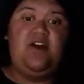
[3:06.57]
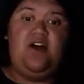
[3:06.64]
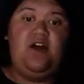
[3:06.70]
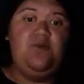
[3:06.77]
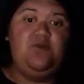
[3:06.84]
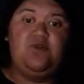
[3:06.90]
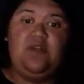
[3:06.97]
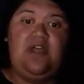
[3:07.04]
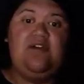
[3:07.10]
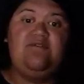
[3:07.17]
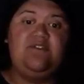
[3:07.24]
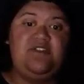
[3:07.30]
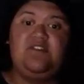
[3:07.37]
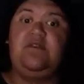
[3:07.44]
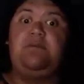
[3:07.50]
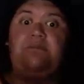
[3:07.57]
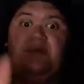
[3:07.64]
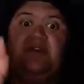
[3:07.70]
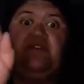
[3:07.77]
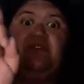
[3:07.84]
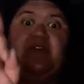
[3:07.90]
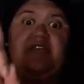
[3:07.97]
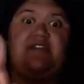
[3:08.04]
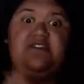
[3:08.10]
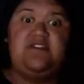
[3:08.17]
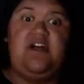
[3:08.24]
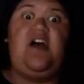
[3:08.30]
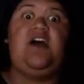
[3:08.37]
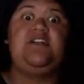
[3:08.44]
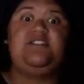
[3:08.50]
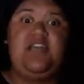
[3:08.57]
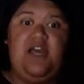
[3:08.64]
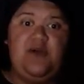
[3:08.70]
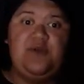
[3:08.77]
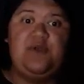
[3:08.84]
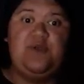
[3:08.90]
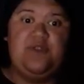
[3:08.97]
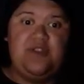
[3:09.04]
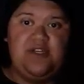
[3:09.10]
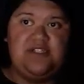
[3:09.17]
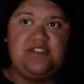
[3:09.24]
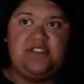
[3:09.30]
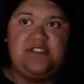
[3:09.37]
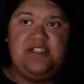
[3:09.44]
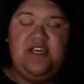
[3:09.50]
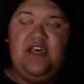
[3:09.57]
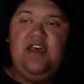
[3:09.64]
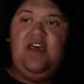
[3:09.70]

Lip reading: I will love to the bitter end, I tell you this.